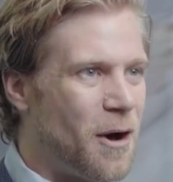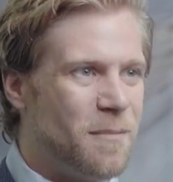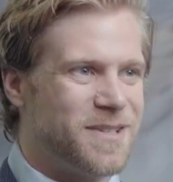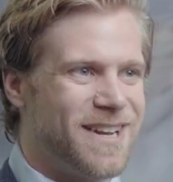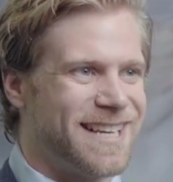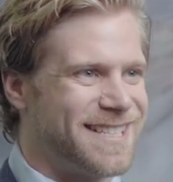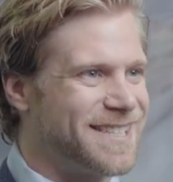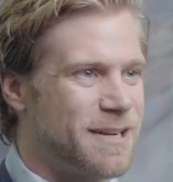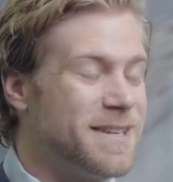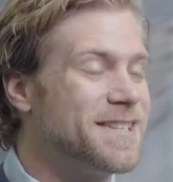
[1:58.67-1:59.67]
almost
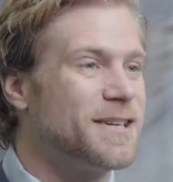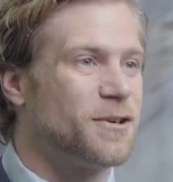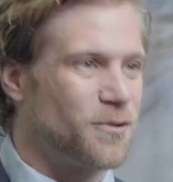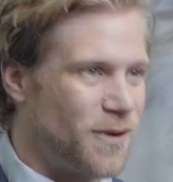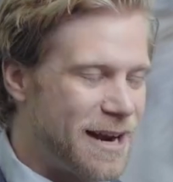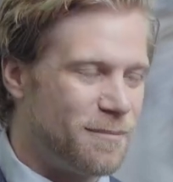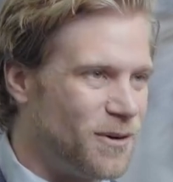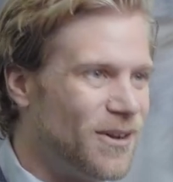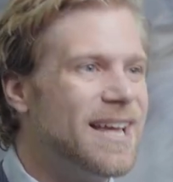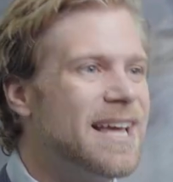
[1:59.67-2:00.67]
non-existent. I mean, it's
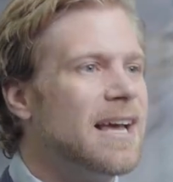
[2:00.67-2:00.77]
incredible.